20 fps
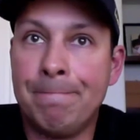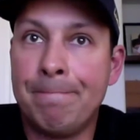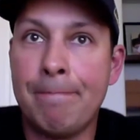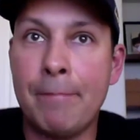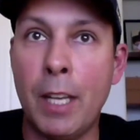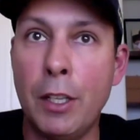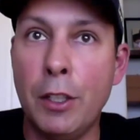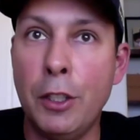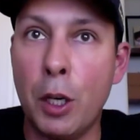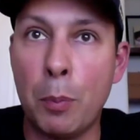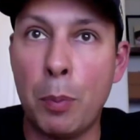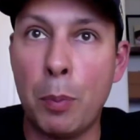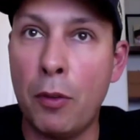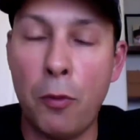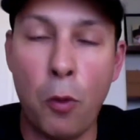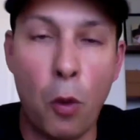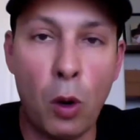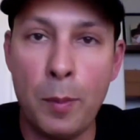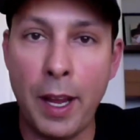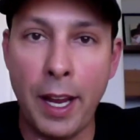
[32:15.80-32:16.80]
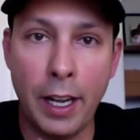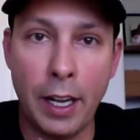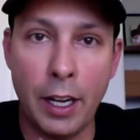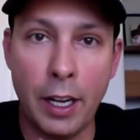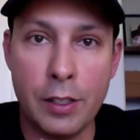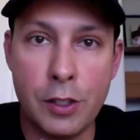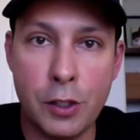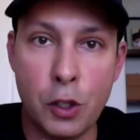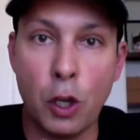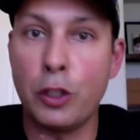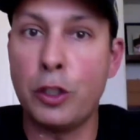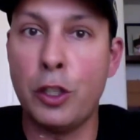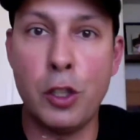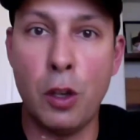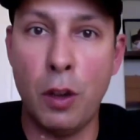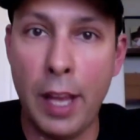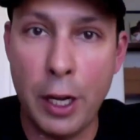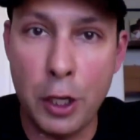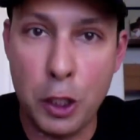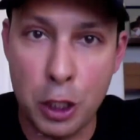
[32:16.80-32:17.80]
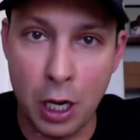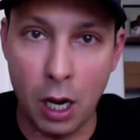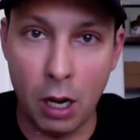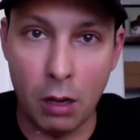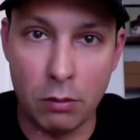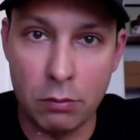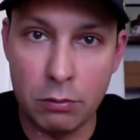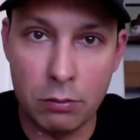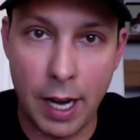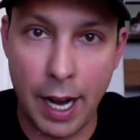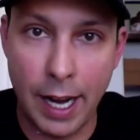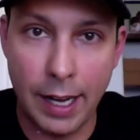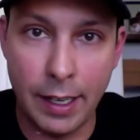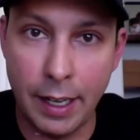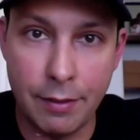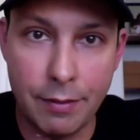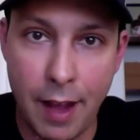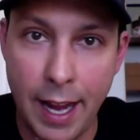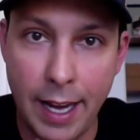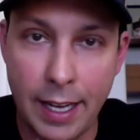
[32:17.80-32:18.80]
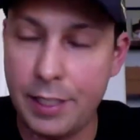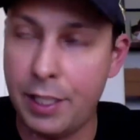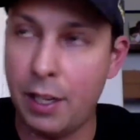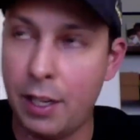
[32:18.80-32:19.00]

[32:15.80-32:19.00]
you're performing in a Cirque du Soleil show, right, in Vegas here.